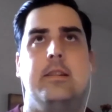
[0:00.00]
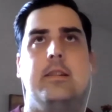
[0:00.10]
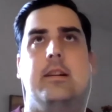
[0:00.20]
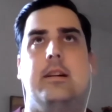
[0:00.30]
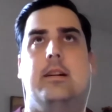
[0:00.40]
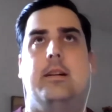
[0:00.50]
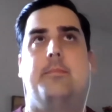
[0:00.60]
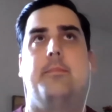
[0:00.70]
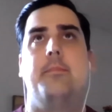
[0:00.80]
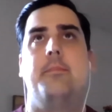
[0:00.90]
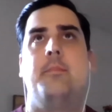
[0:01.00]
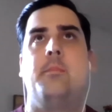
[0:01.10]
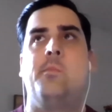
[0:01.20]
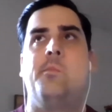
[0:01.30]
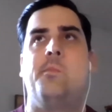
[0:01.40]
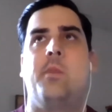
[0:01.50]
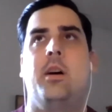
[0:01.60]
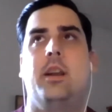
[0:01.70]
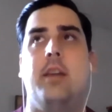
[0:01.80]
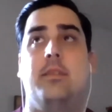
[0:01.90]

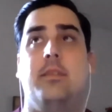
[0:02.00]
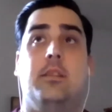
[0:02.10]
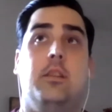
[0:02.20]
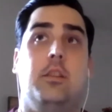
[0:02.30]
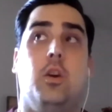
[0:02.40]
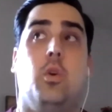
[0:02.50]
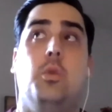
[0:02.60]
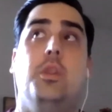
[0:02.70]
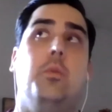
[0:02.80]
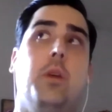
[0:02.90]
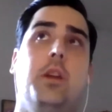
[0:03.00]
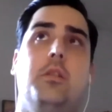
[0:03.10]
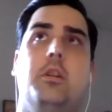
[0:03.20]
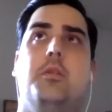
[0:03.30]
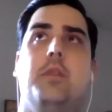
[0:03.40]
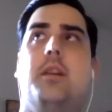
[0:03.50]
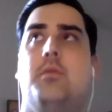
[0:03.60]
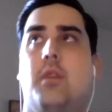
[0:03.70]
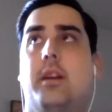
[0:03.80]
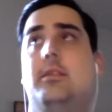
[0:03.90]
I think the only way you could do that,
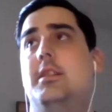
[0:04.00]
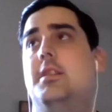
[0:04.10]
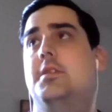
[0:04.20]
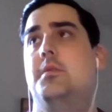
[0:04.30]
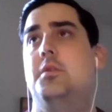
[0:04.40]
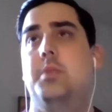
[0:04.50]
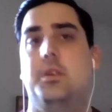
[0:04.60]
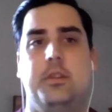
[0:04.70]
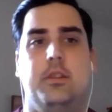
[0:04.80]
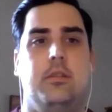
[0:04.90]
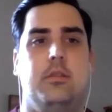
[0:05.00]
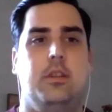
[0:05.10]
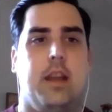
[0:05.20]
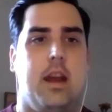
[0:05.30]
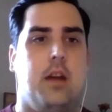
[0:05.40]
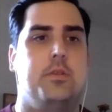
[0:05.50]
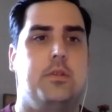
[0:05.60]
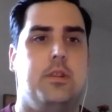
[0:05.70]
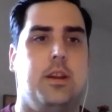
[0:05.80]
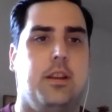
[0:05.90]
frankly, is if you built it in-house
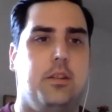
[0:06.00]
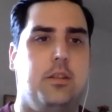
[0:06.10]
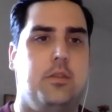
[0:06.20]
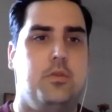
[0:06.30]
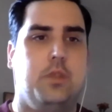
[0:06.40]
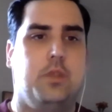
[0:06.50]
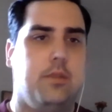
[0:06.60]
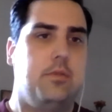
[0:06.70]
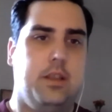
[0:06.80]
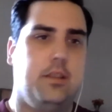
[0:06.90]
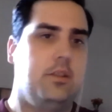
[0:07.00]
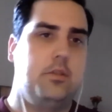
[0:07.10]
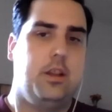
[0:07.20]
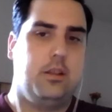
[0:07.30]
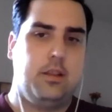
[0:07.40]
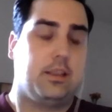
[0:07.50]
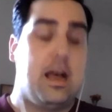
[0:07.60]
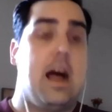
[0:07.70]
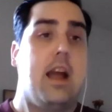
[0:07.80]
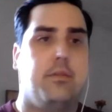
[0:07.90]
and it lived like
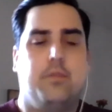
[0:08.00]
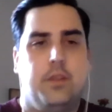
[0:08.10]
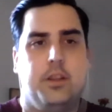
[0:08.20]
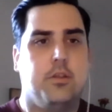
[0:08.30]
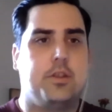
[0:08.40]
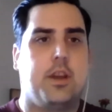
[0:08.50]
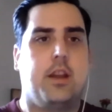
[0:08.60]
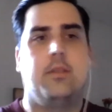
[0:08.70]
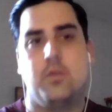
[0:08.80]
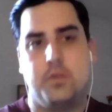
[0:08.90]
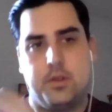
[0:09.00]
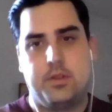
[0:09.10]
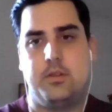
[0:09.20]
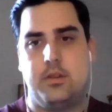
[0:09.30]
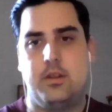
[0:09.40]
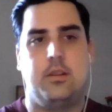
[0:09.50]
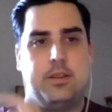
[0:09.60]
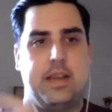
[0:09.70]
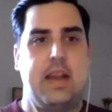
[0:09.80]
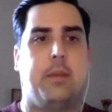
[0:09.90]
live in your site versus a
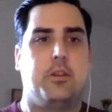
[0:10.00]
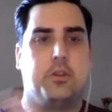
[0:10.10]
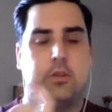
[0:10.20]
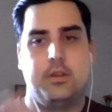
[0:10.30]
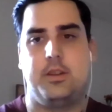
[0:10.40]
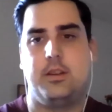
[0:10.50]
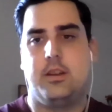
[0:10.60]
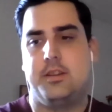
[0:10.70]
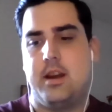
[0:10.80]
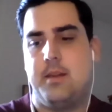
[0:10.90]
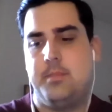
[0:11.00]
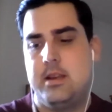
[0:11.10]
tag manager and sitting on top.